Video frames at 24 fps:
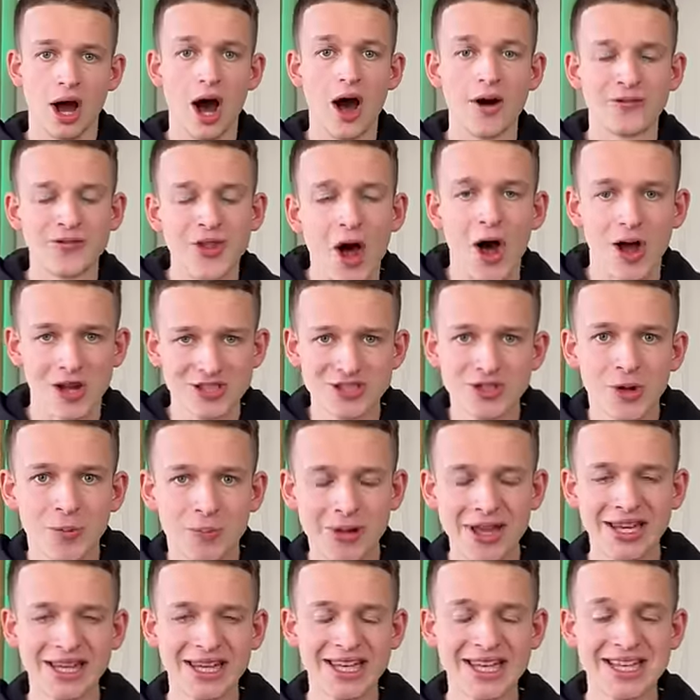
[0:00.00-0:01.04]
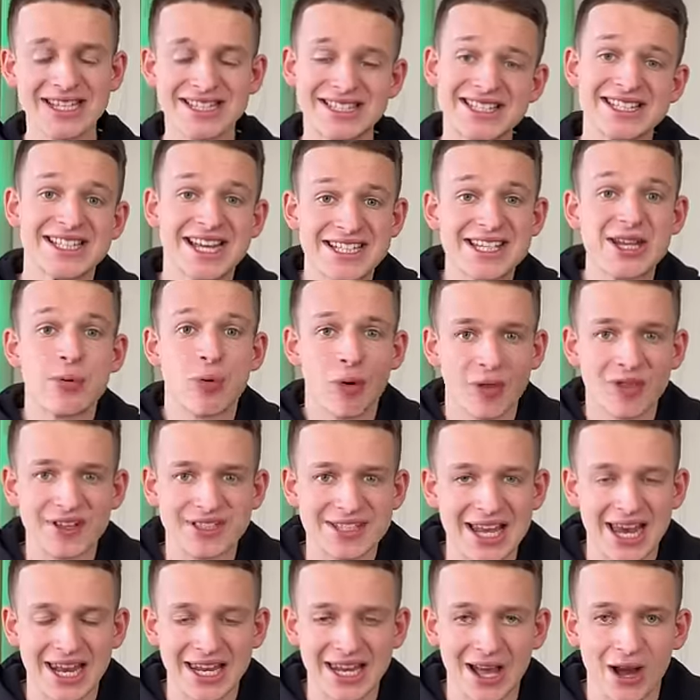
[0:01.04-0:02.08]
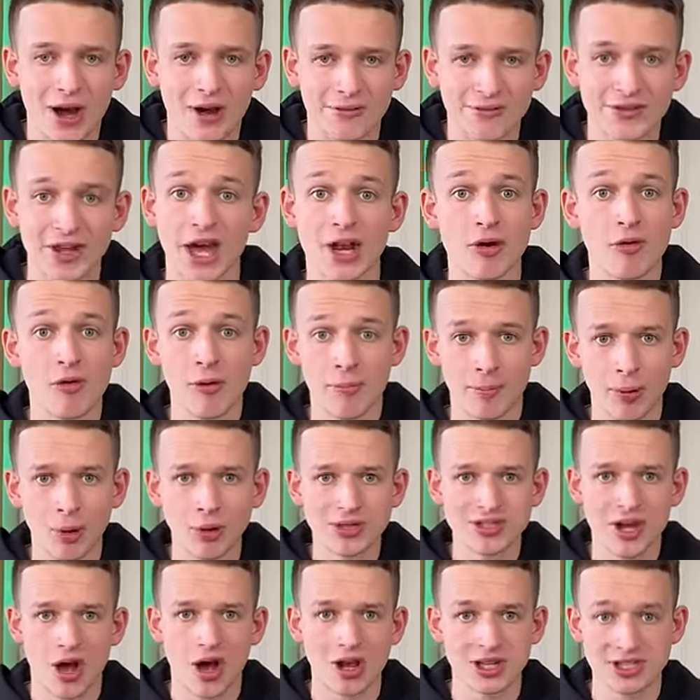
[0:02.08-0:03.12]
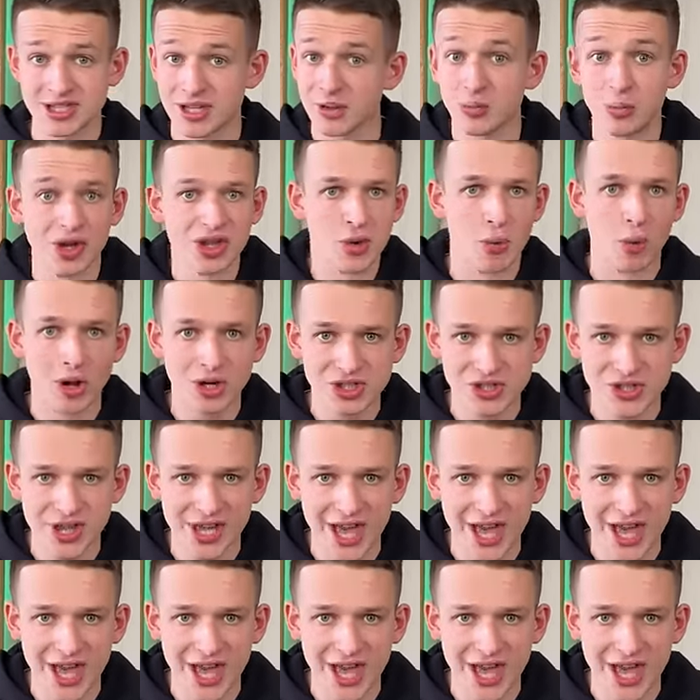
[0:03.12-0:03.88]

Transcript: After Arsenal beat Leeds, City were on the telly after, and a reporter asked him, Will you watch the